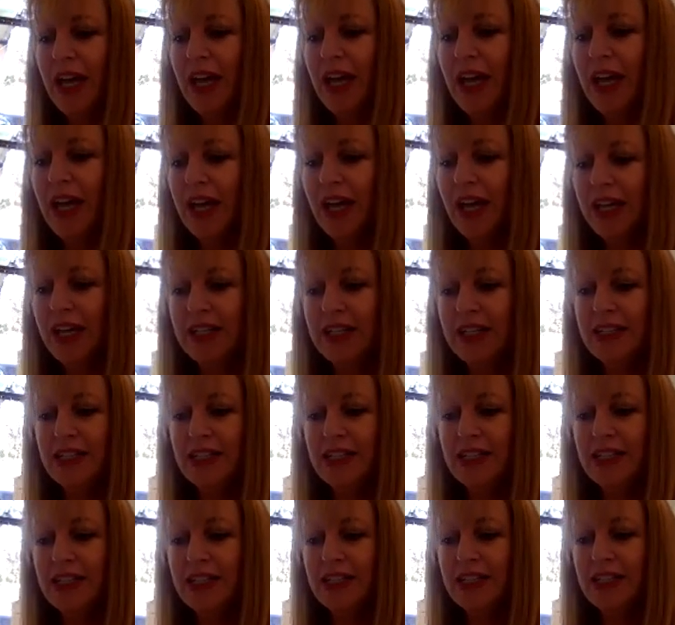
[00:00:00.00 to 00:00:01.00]
And
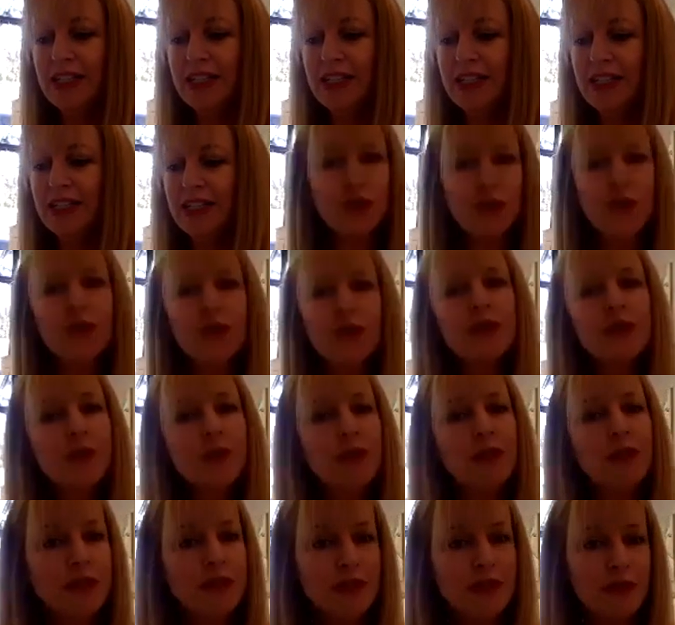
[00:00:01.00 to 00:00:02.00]
he's like, is it yours,
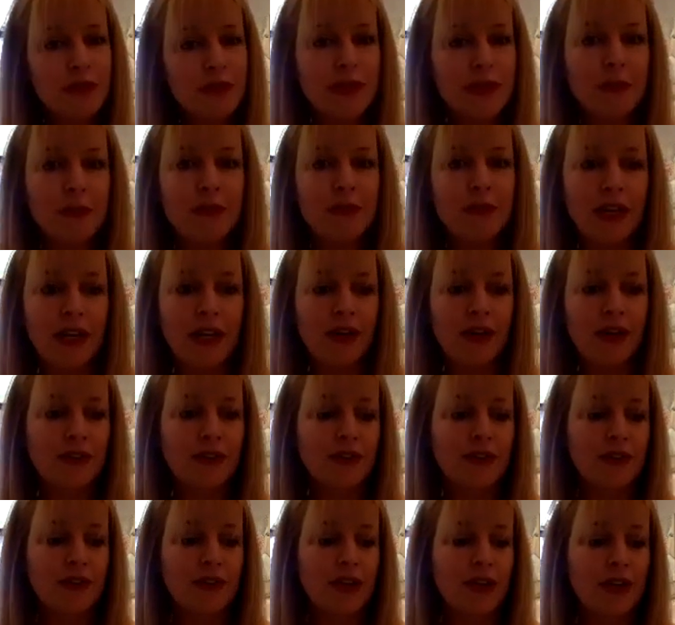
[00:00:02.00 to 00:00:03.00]
someone else, or
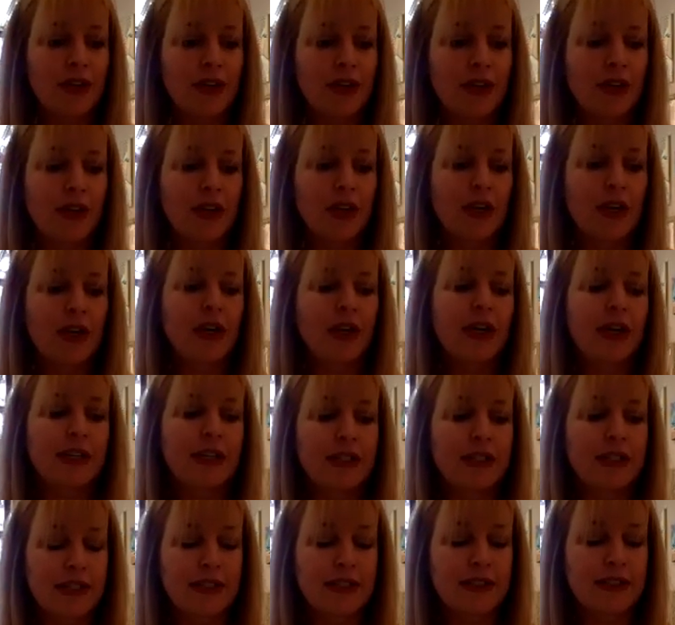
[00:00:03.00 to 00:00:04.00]
something else?
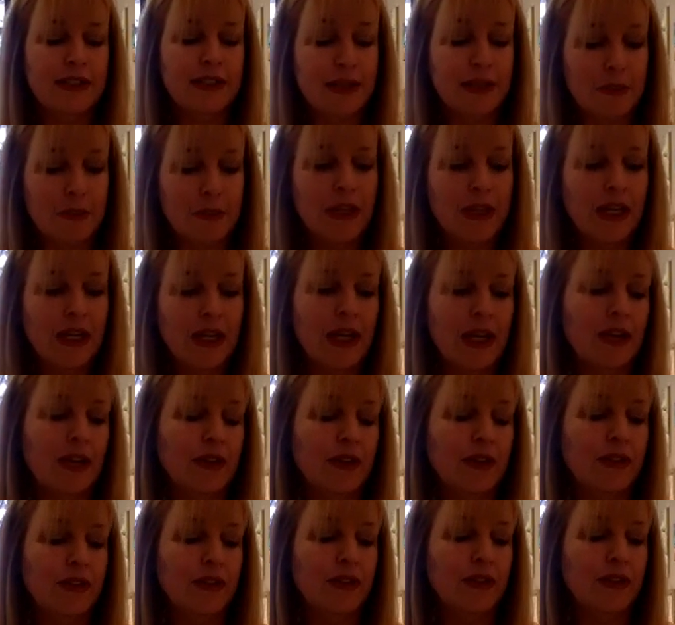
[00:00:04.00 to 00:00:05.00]
And I said, something
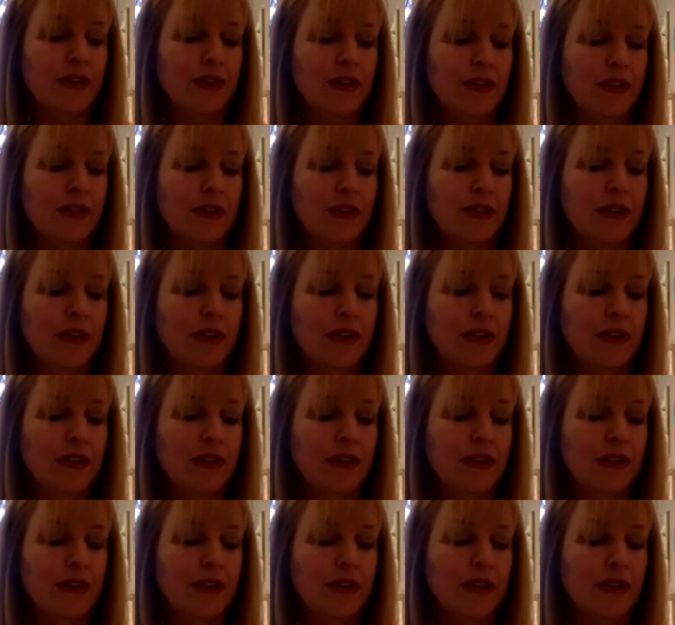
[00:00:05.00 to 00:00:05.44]
else.